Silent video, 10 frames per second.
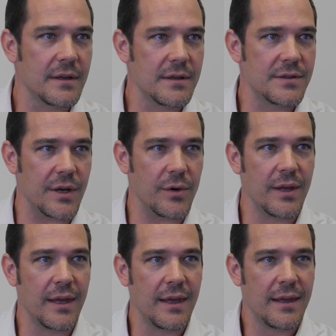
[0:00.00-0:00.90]
So
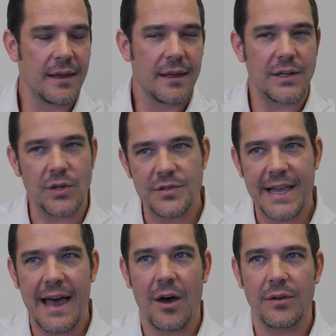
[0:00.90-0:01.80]
it turns
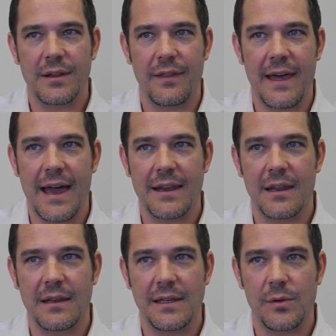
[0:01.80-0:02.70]
out
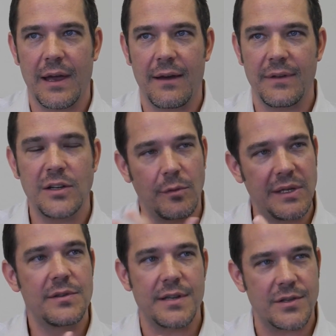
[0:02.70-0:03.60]
that you have in your
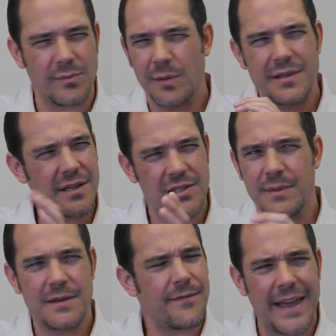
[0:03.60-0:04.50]
immune system
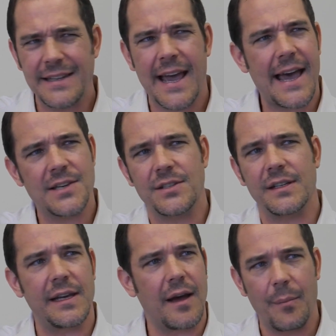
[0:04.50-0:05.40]
is
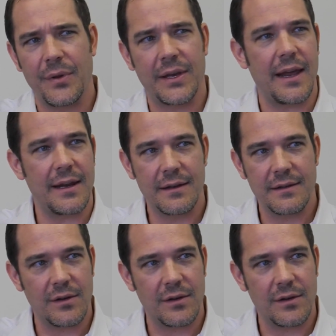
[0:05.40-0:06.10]
fantastically complicated.